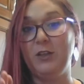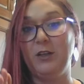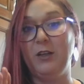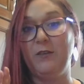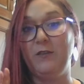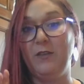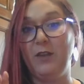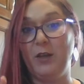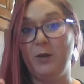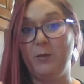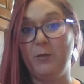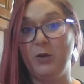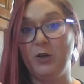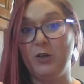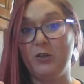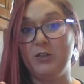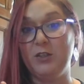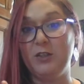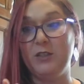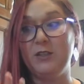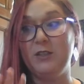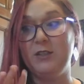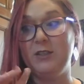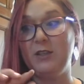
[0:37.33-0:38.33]
And if they had
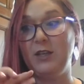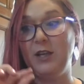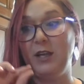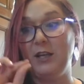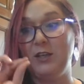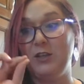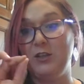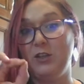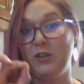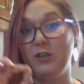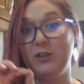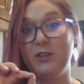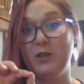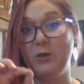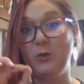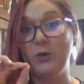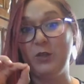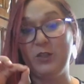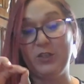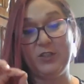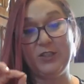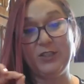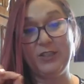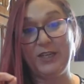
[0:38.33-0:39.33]
purchased, I looked at
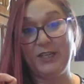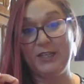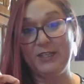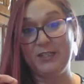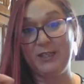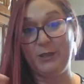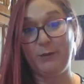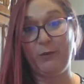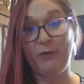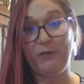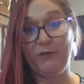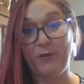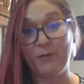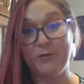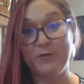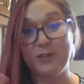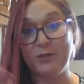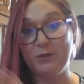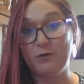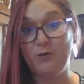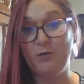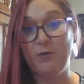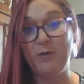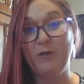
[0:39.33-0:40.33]
which states they were from
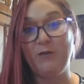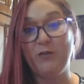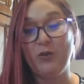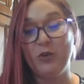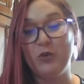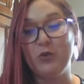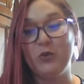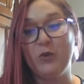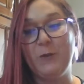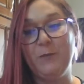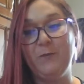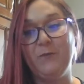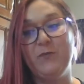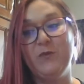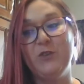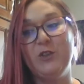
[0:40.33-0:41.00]
since we've been virtual.